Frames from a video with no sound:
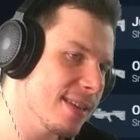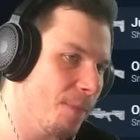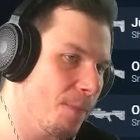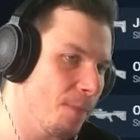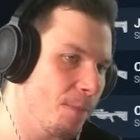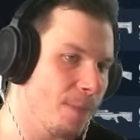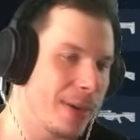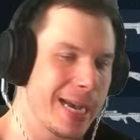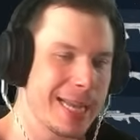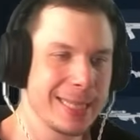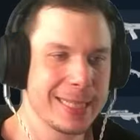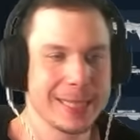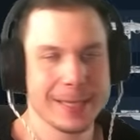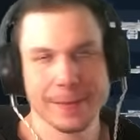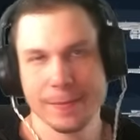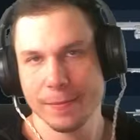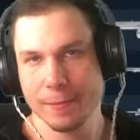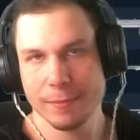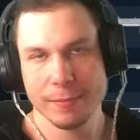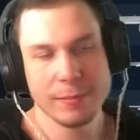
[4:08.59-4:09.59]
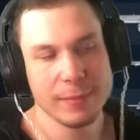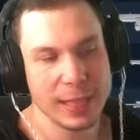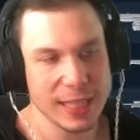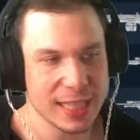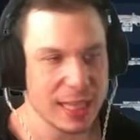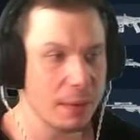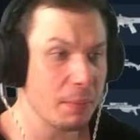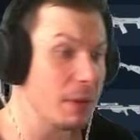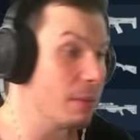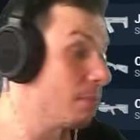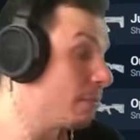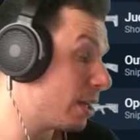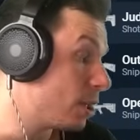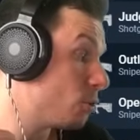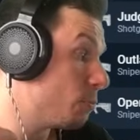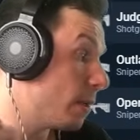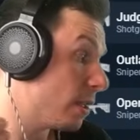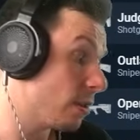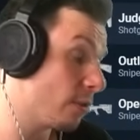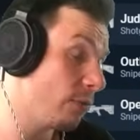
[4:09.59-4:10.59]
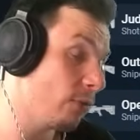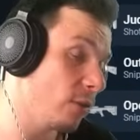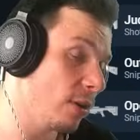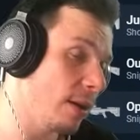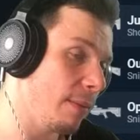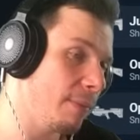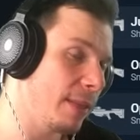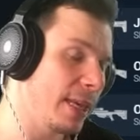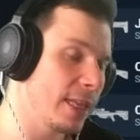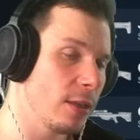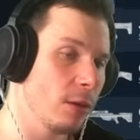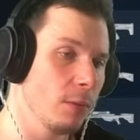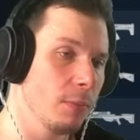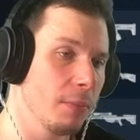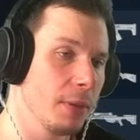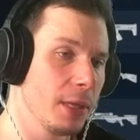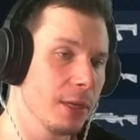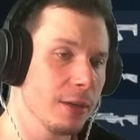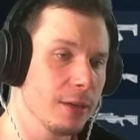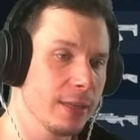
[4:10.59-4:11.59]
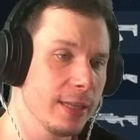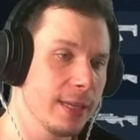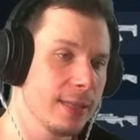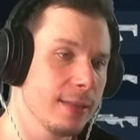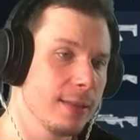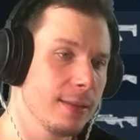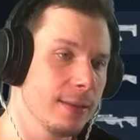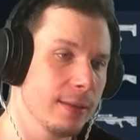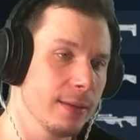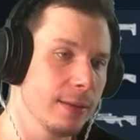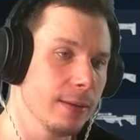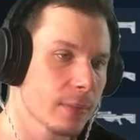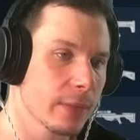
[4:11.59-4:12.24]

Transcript: but this can be much better for a Platinum player that